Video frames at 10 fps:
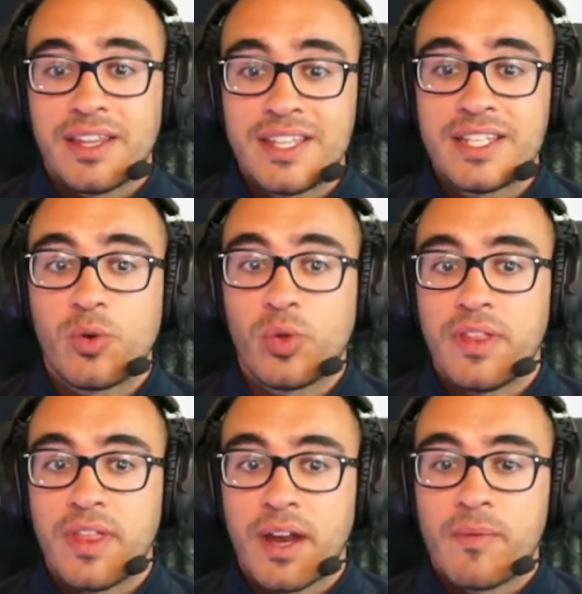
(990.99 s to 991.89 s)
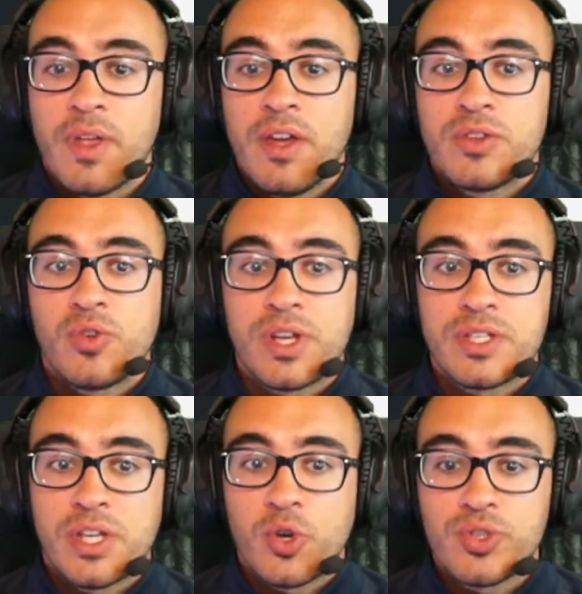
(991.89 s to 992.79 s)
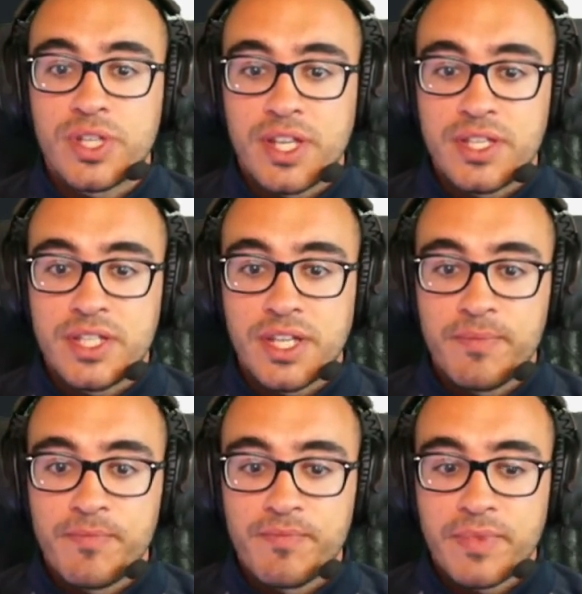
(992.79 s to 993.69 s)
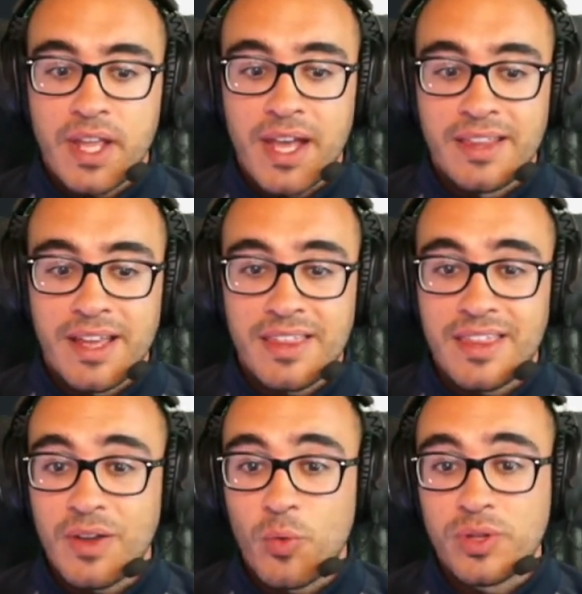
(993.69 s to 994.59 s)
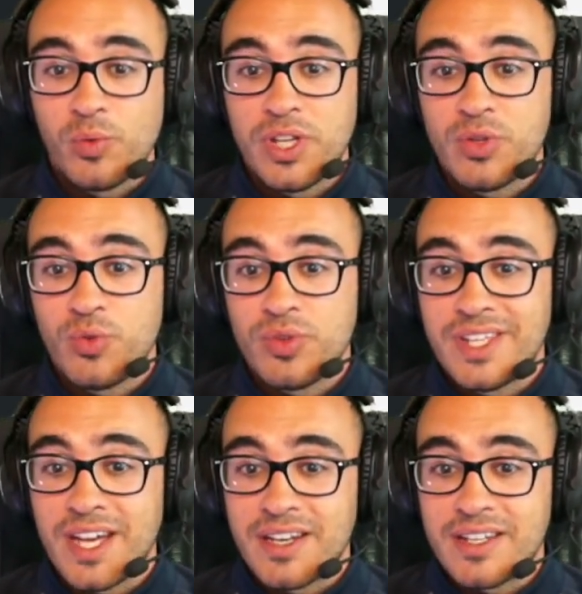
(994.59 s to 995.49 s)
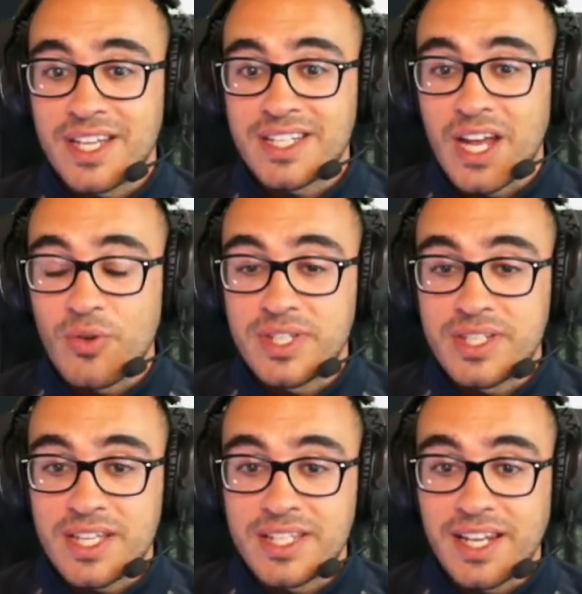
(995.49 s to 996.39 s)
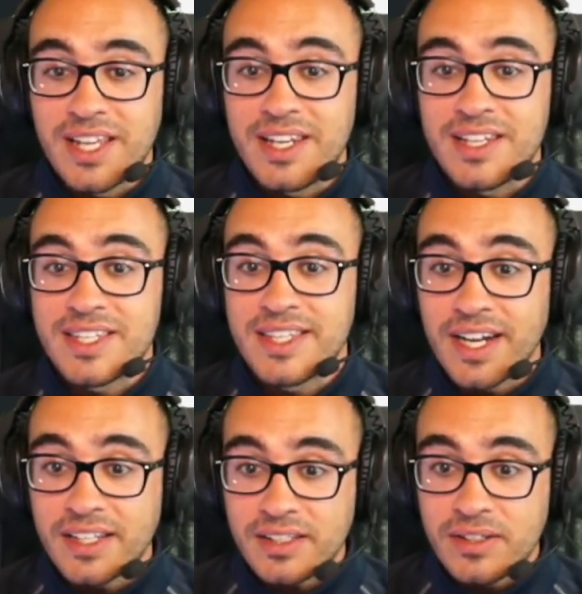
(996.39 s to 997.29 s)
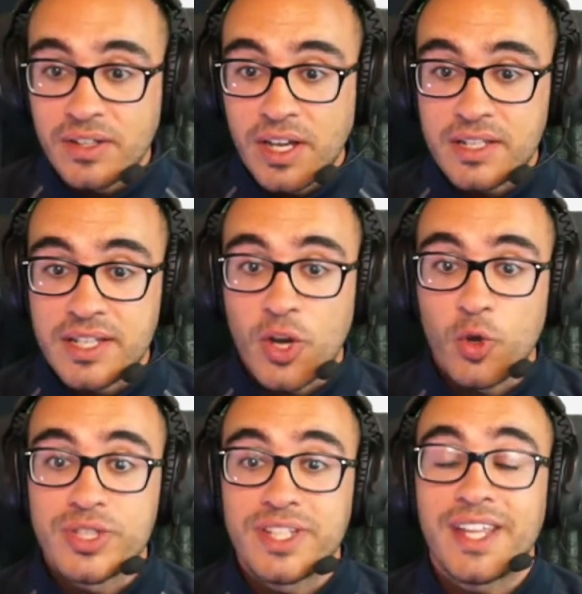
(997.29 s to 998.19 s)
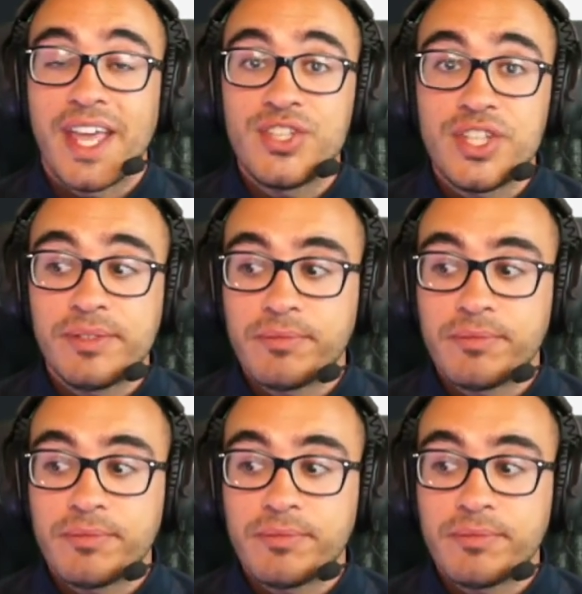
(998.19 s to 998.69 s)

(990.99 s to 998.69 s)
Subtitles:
It's already there. So you can see hosted engine. And I think what we need to do just now is just clicking start as a hosted engine.